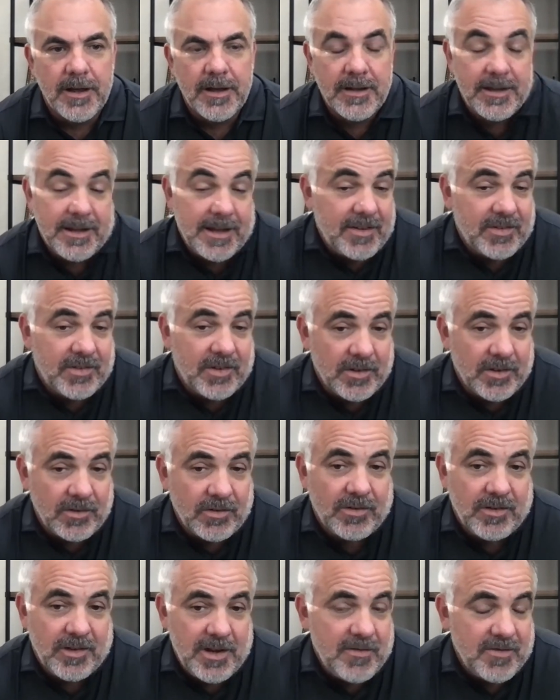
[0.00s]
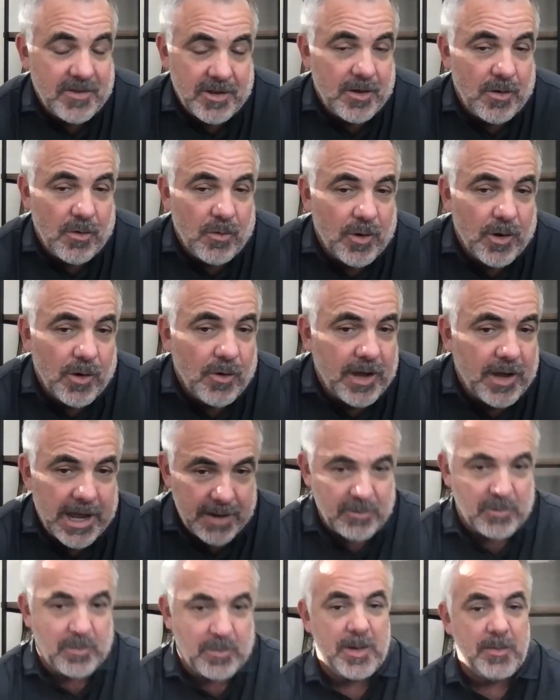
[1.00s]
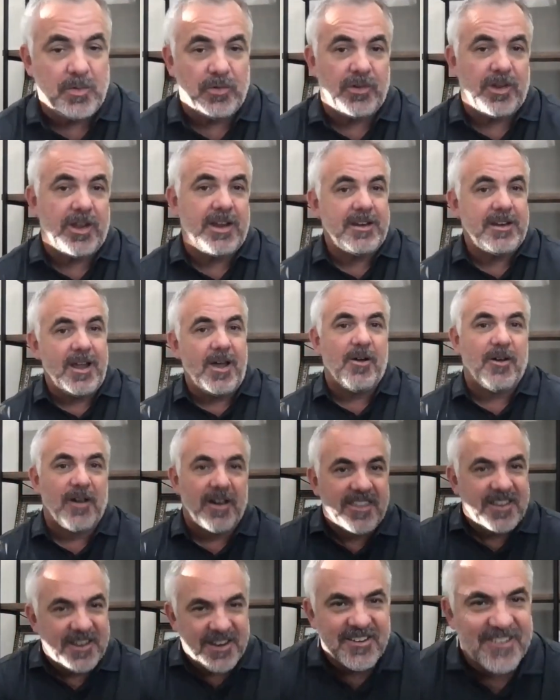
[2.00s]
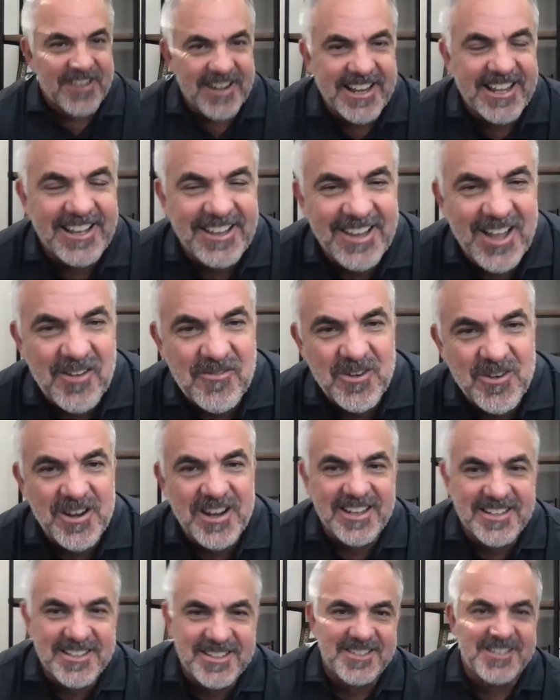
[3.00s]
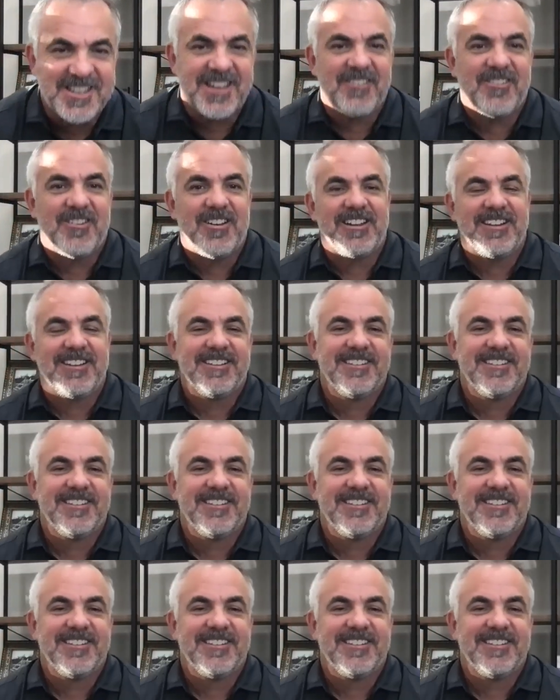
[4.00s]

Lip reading: yeses, even though we're okay with people saying no. I think you're going to get a lot more yeses that way.